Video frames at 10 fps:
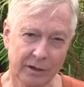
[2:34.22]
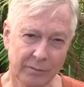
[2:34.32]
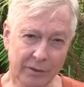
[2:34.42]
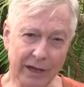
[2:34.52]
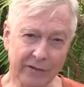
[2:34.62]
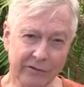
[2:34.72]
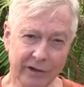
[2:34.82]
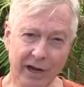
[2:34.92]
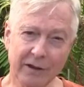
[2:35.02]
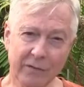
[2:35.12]
Plants
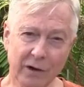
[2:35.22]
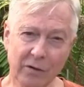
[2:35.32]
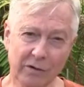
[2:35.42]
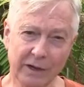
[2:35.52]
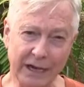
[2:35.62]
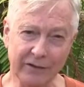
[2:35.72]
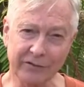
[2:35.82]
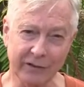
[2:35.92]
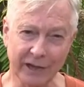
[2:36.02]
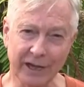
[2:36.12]
that I have known as
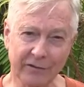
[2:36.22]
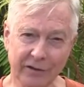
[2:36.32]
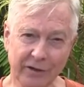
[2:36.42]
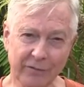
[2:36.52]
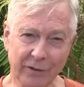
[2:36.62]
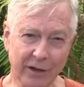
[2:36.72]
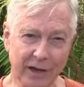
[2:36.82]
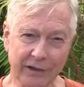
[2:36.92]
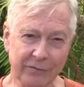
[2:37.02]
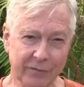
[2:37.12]
Tillandsia for the
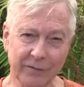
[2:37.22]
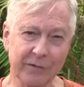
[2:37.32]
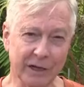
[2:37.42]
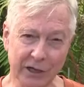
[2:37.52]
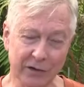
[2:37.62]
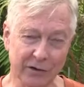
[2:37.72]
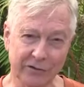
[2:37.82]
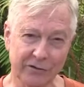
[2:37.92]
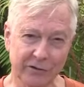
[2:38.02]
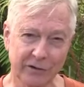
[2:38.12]
last 50 years